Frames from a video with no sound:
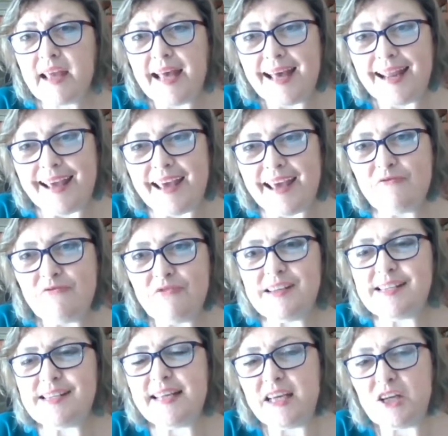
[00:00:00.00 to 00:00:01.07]
At every
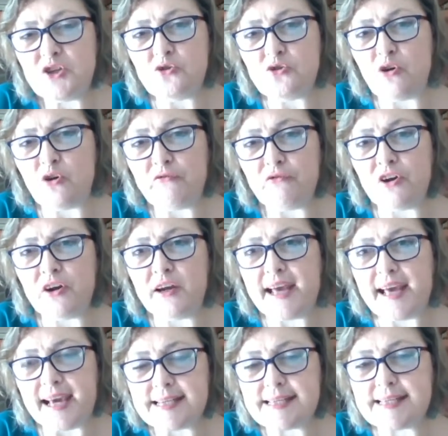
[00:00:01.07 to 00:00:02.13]
stage, you offer
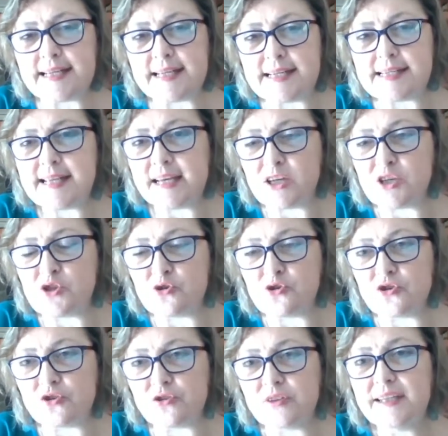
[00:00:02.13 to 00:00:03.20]
excellent
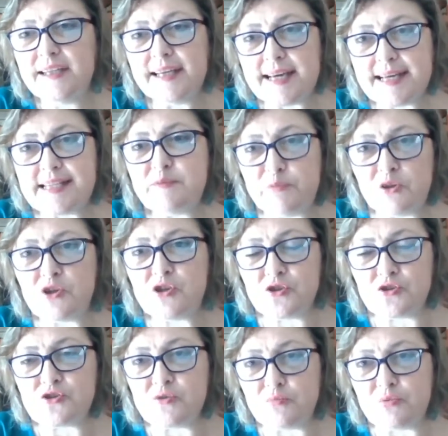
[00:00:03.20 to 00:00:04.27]
psychosocial and
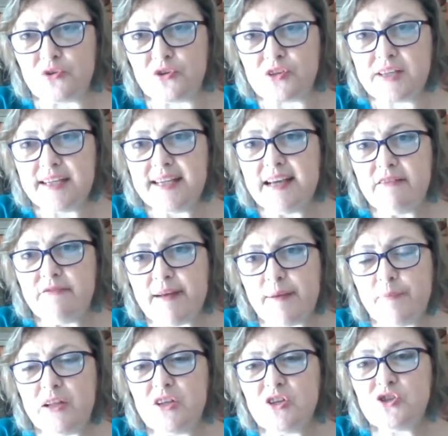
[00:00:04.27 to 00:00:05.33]
spiritual support.
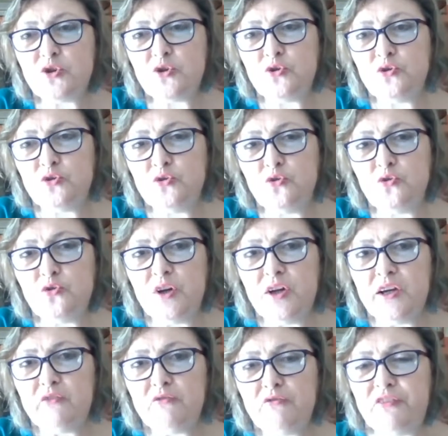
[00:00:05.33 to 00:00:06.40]
Families who
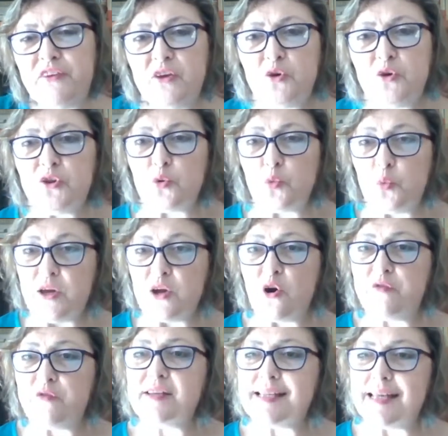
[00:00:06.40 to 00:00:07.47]
feel that we are
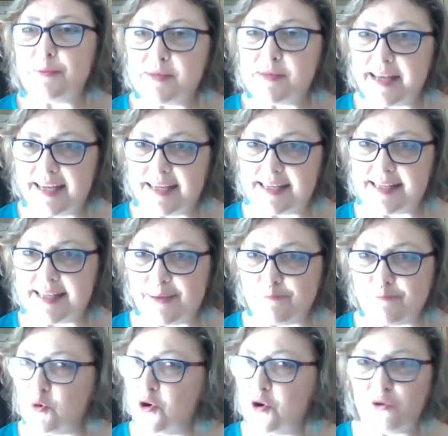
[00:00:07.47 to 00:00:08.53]
on the same side as them.
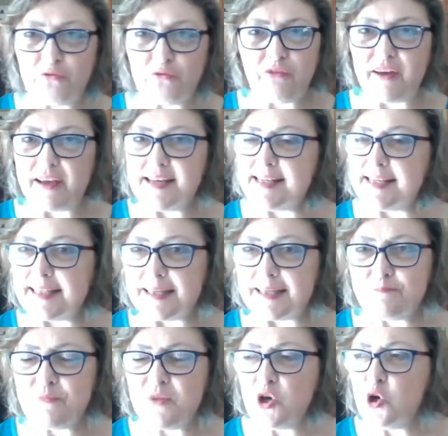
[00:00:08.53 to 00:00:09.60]
We're not fighting
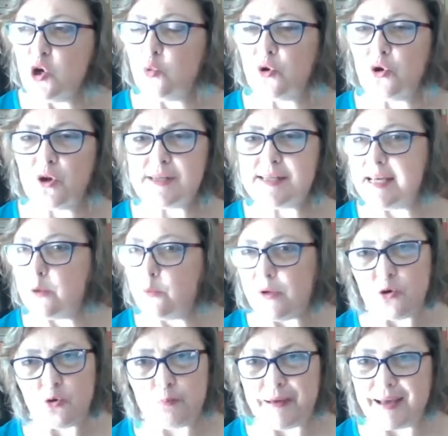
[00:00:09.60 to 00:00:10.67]
them. We're not saying we
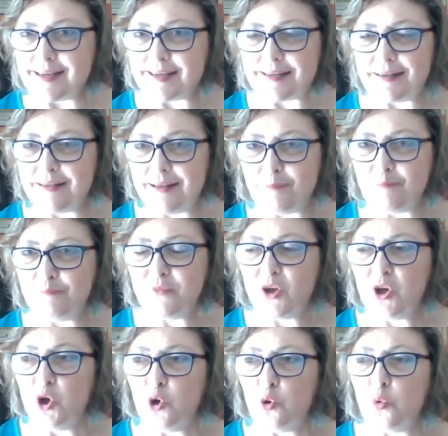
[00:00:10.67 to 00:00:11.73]
know better than them.
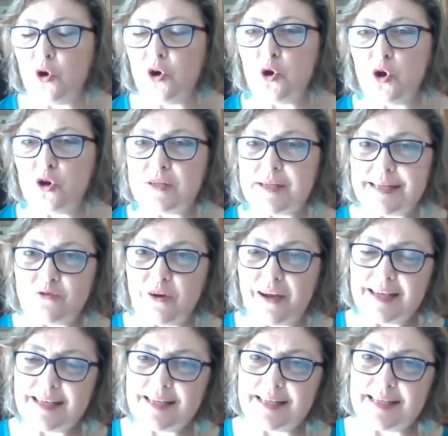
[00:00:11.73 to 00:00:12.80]
We're not
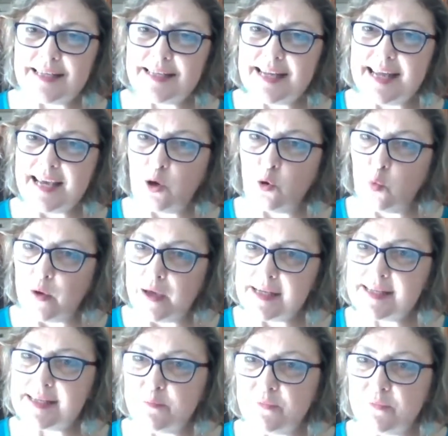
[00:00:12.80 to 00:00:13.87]
trying to take away
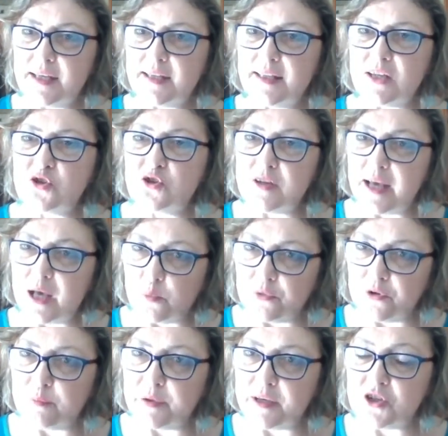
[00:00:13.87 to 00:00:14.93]
something that should help
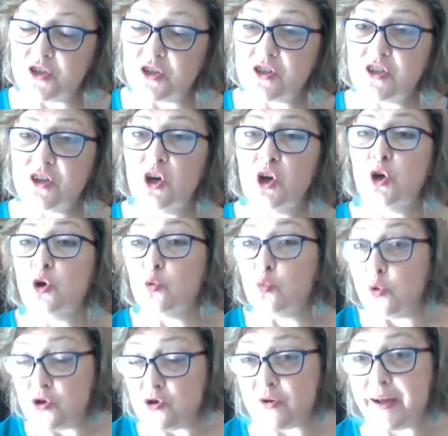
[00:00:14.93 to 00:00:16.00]
their patient. We're
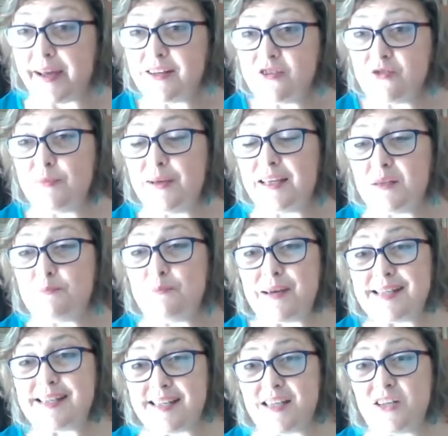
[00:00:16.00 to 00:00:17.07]
trying to make the
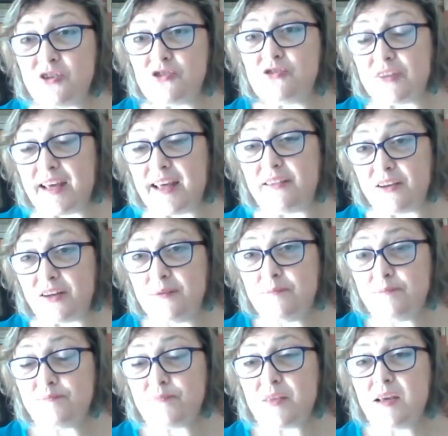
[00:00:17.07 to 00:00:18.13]
best decision together.
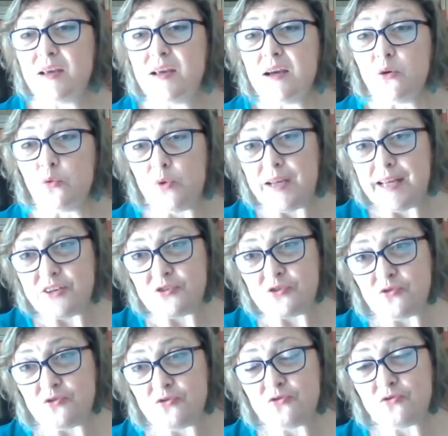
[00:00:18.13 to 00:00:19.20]
We need to
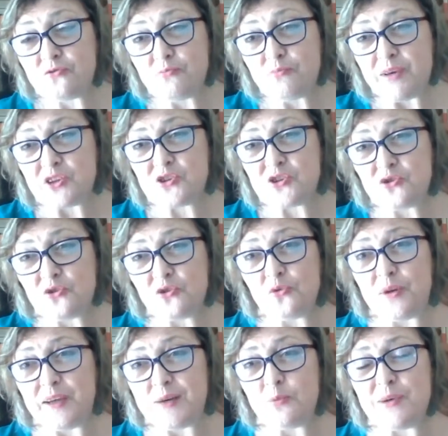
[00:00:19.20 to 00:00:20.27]
make sure
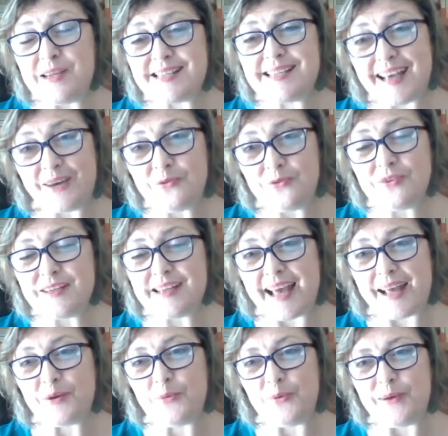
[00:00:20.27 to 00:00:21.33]
we sound
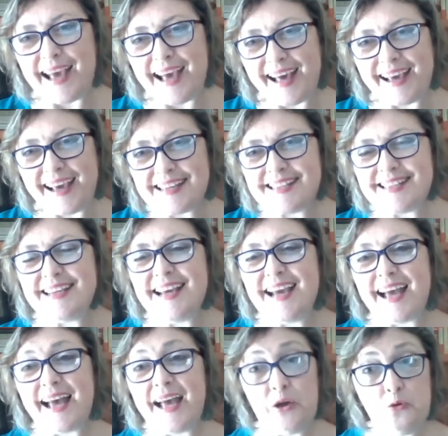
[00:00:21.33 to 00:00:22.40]
and we act
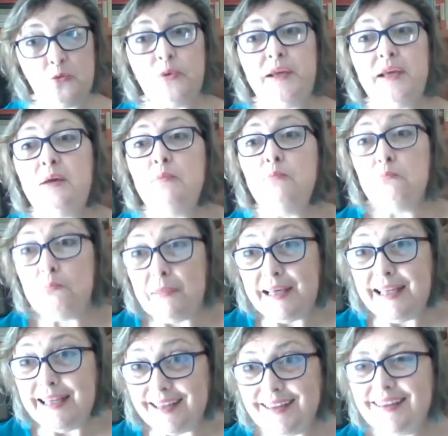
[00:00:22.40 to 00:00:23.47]
and we
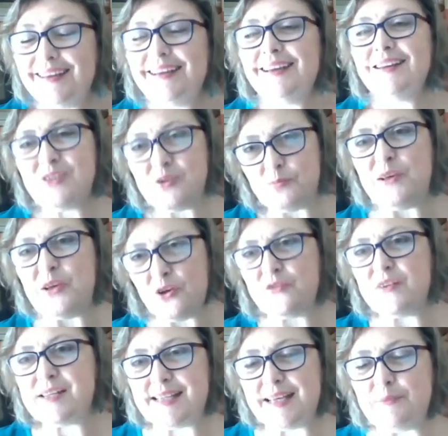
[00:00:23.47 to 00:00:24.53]
mean to be on the
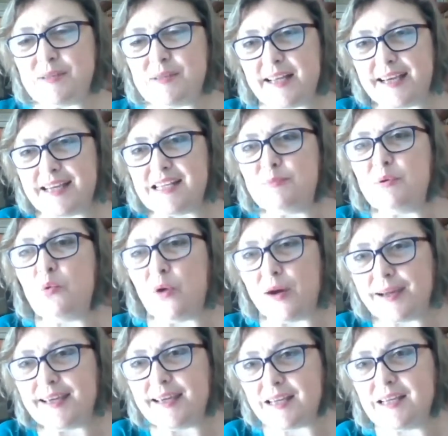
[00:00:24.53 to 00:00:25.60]
same side, to be
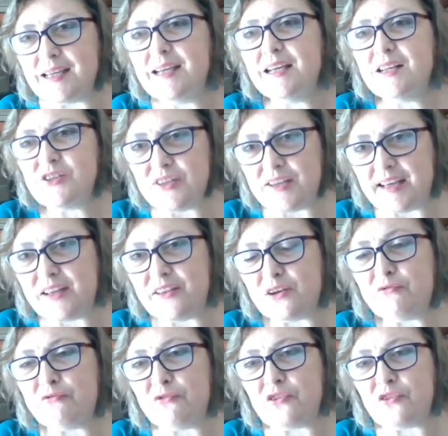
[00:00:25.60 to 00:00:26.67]
working together
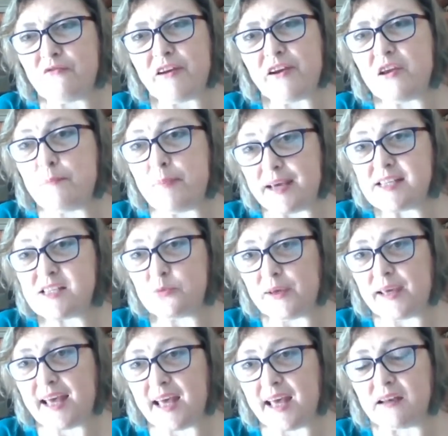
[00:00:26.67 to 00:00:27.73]
for the very best we
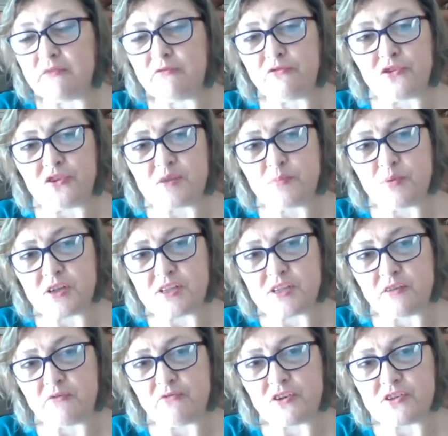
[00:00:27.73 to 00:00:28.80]
can for this person
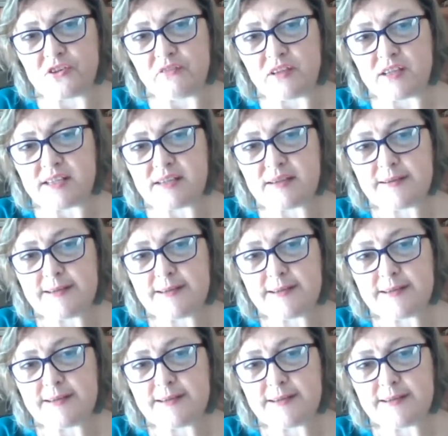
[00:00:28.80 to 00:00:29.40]
in front of us.